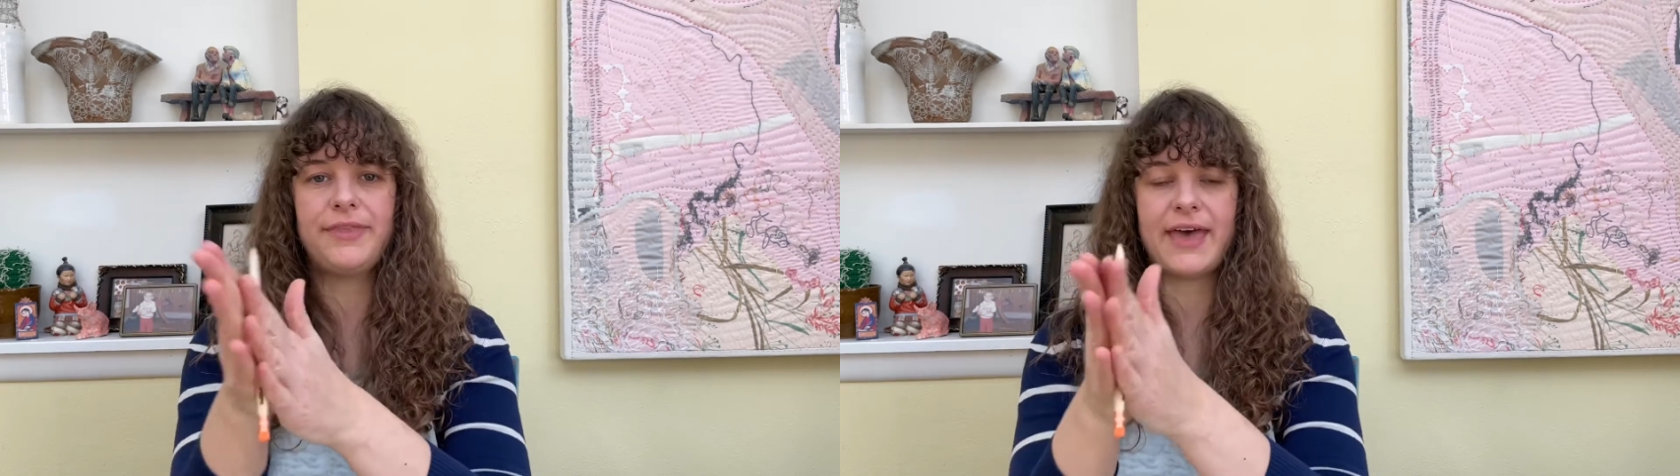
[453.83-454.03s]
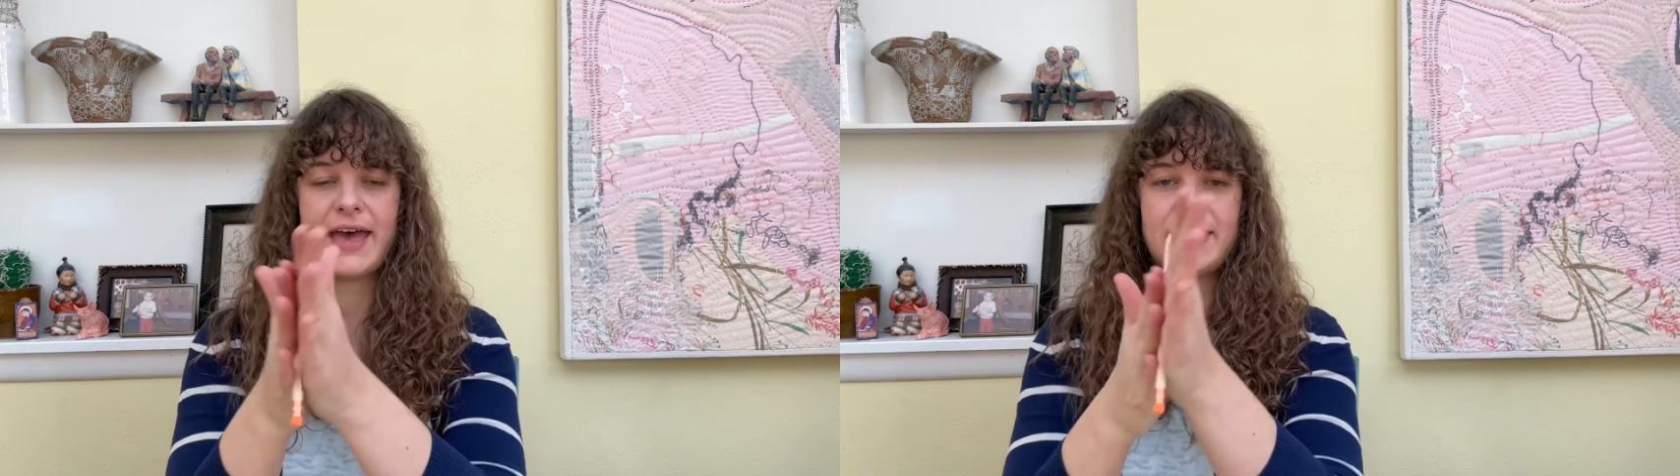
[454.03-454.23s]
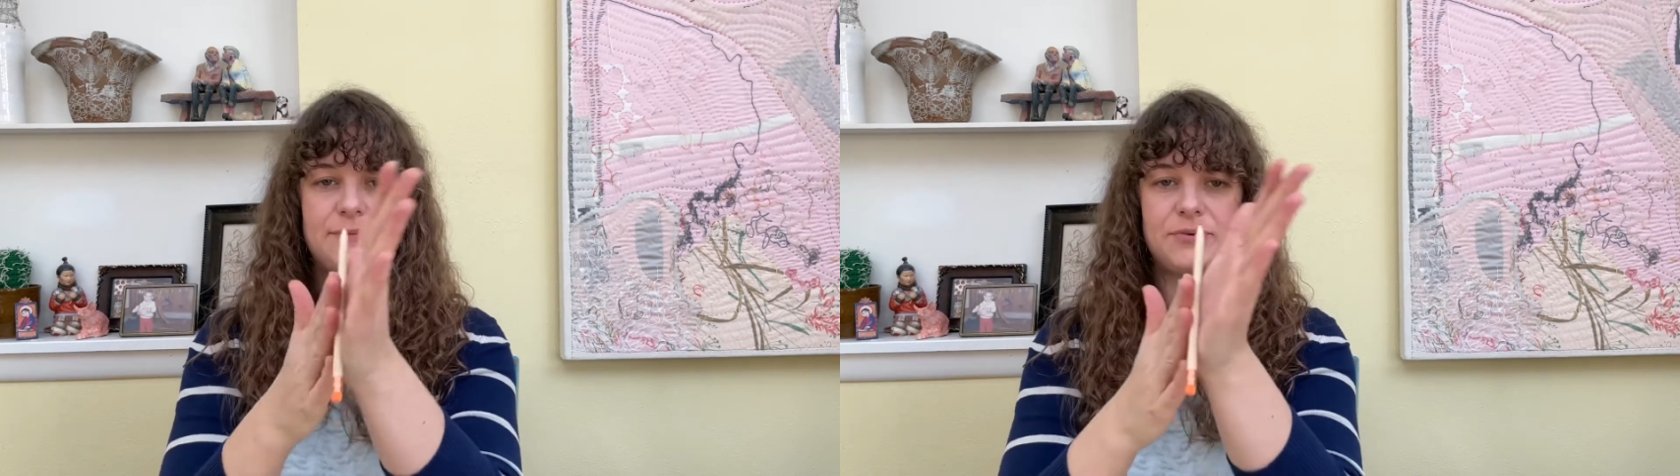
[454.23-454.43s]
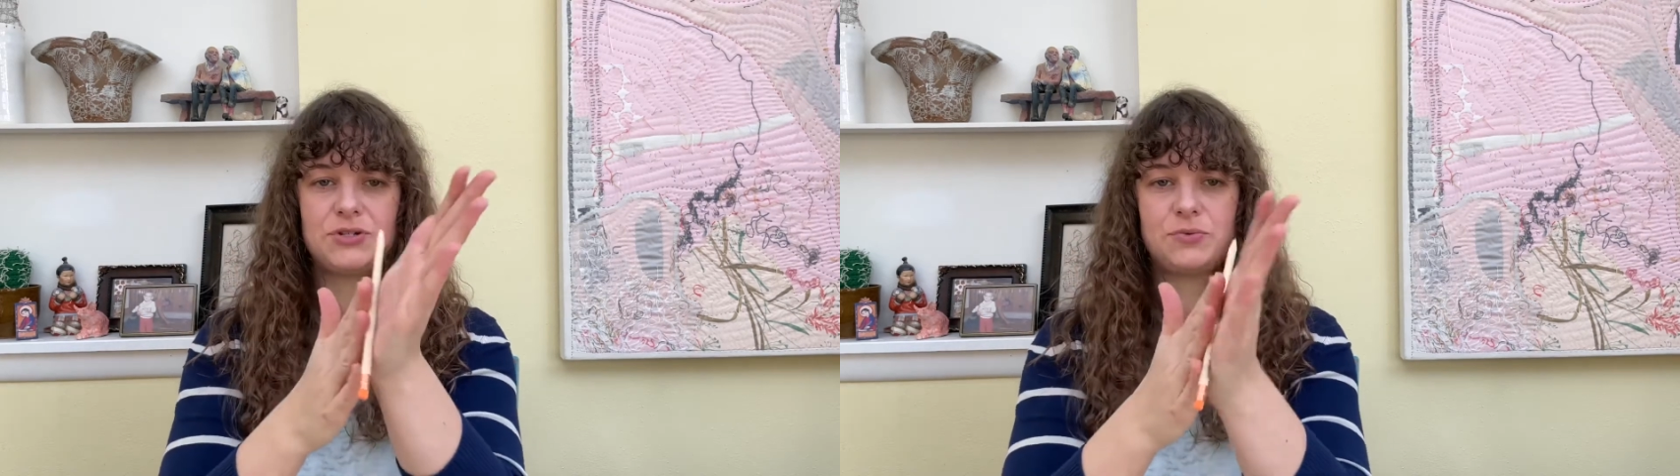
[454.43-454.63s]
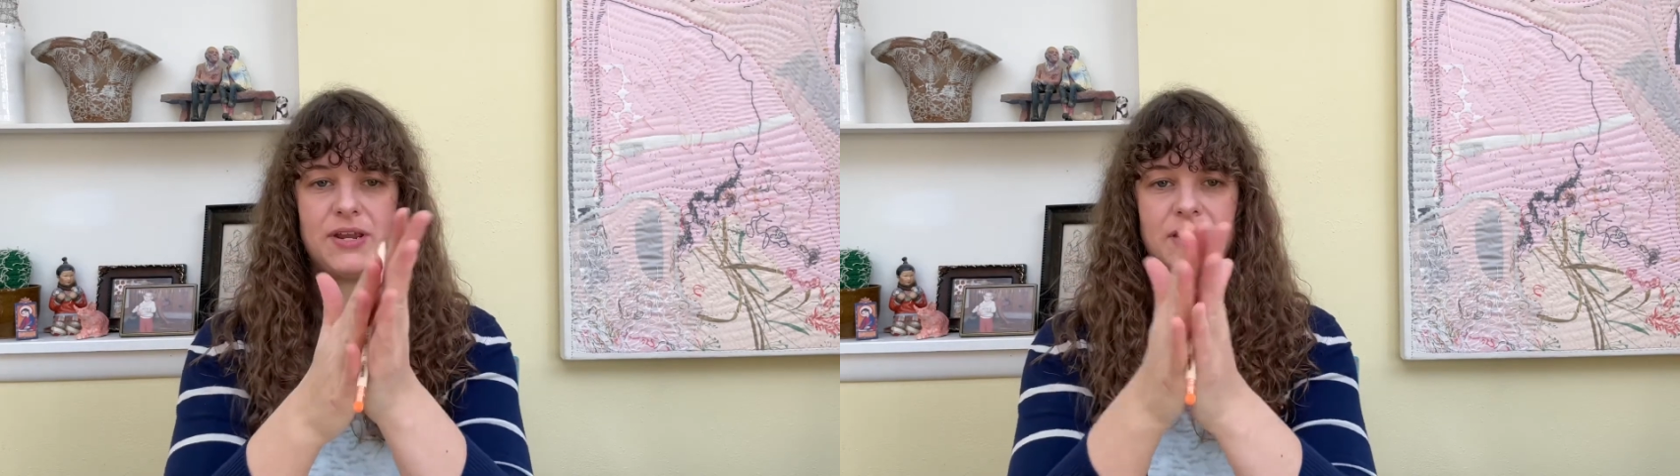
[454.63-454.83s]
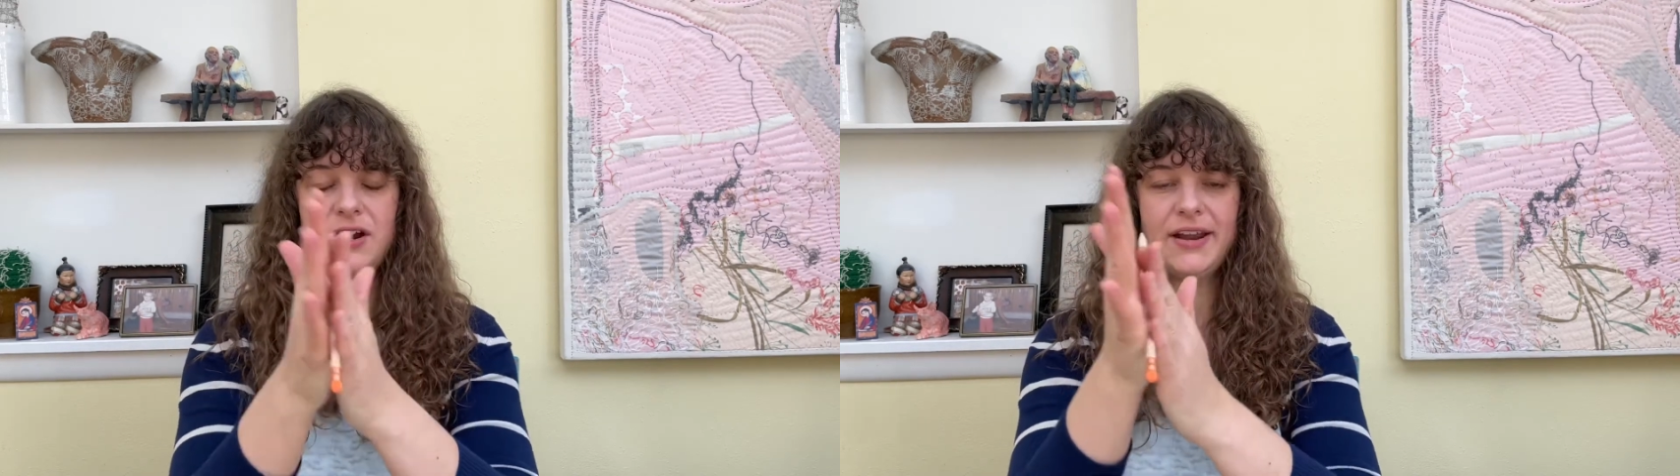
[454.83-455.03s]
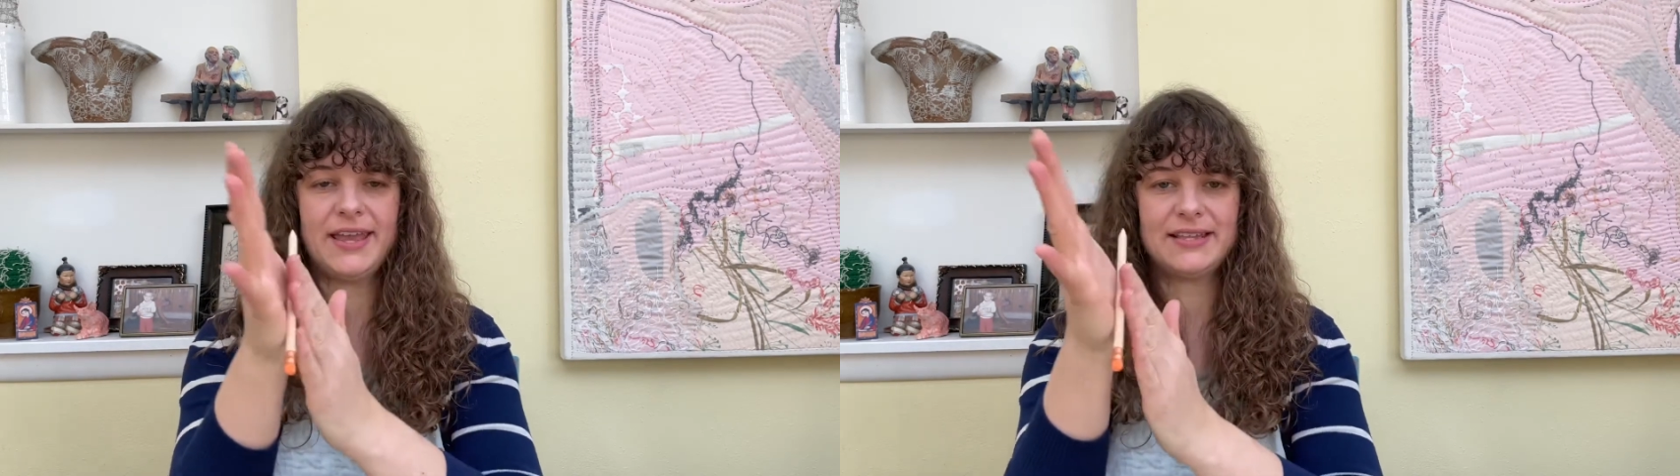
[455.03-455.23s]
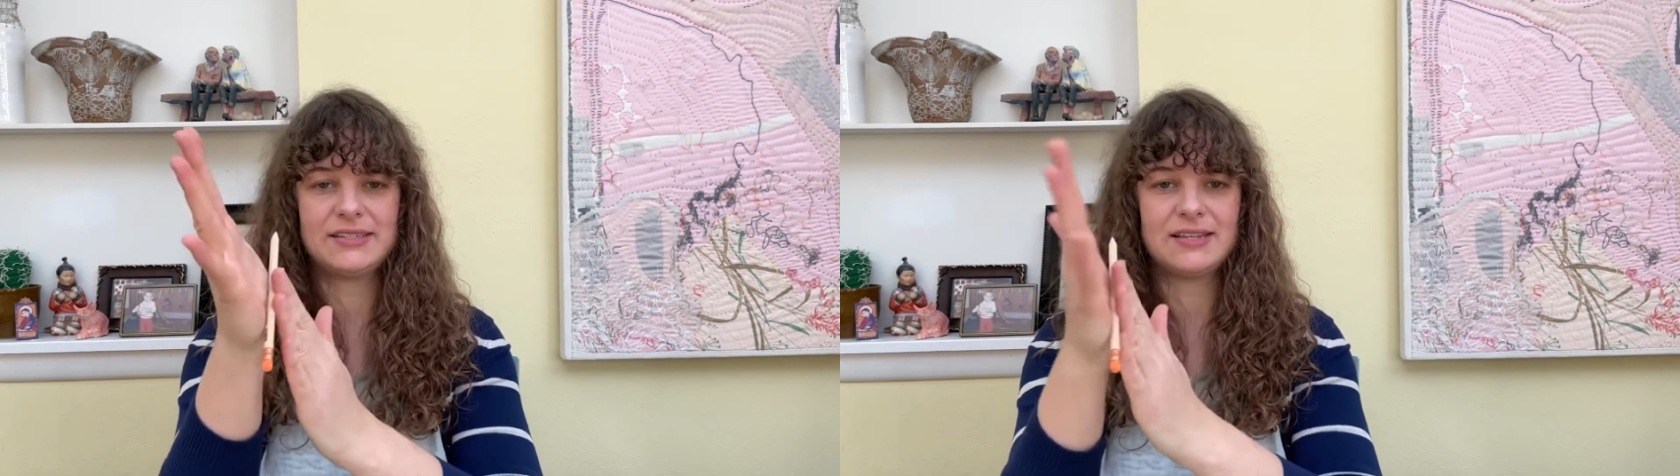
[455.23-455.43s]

that between our hands.